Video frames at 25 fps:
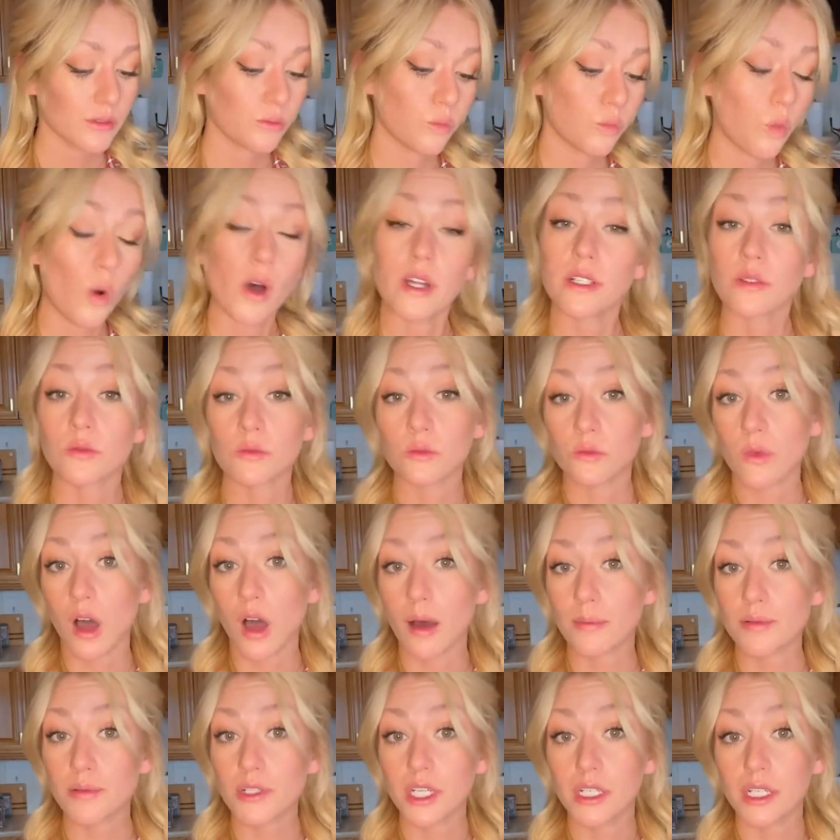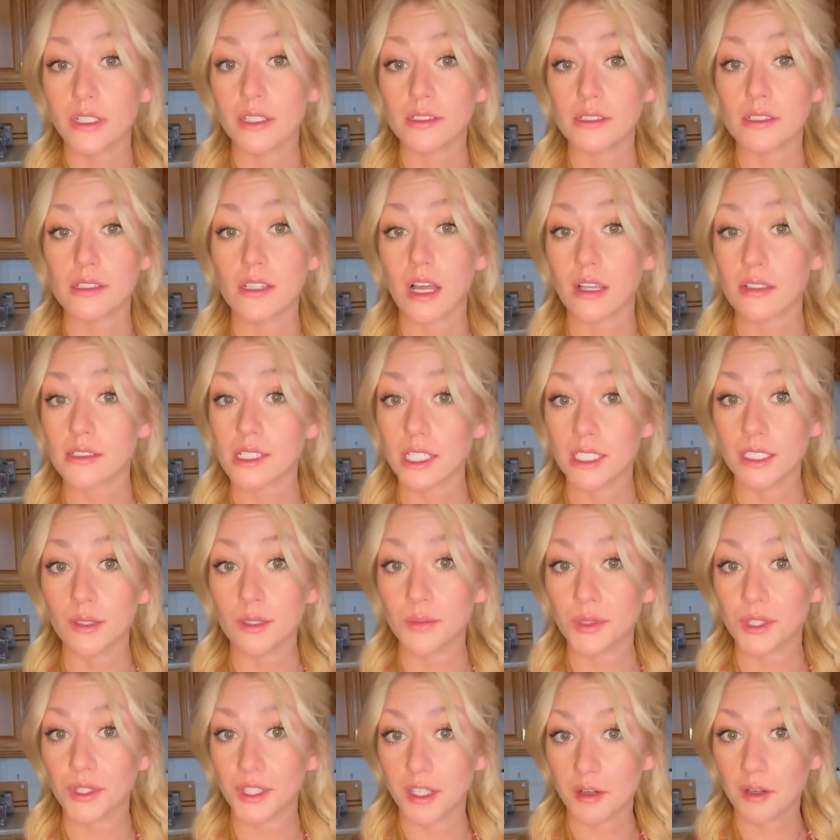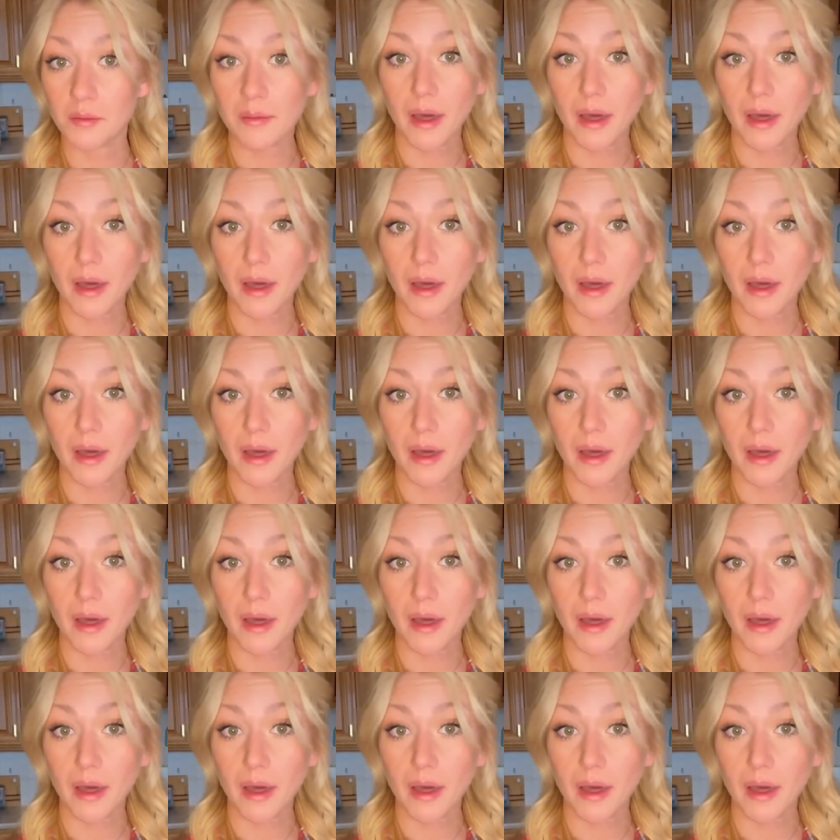One option is dusting them with a little